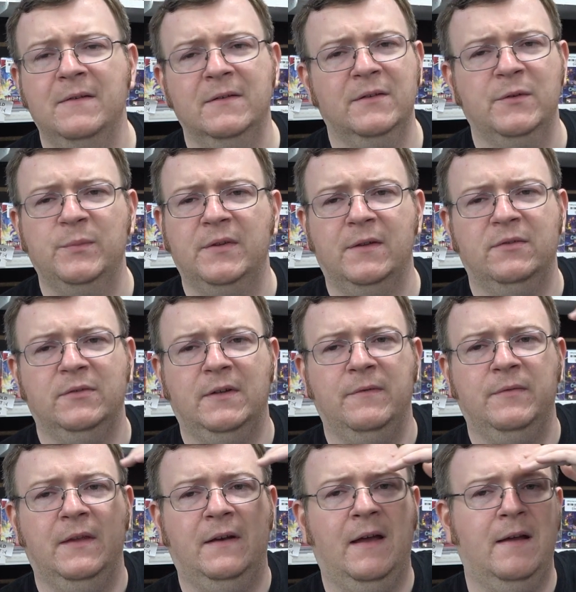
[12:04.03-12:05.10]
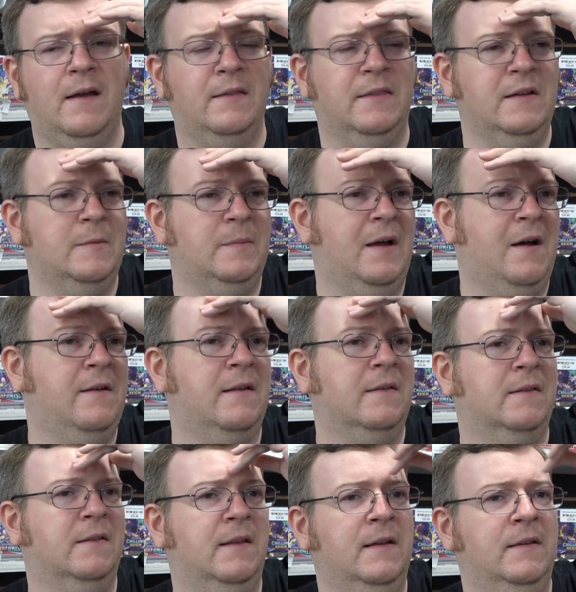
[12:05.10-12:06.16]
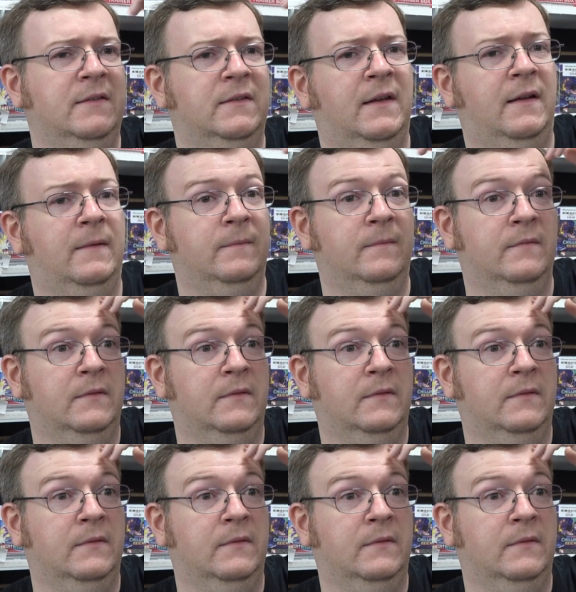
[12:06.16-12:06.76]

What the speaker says: some stuff that I think about, and things that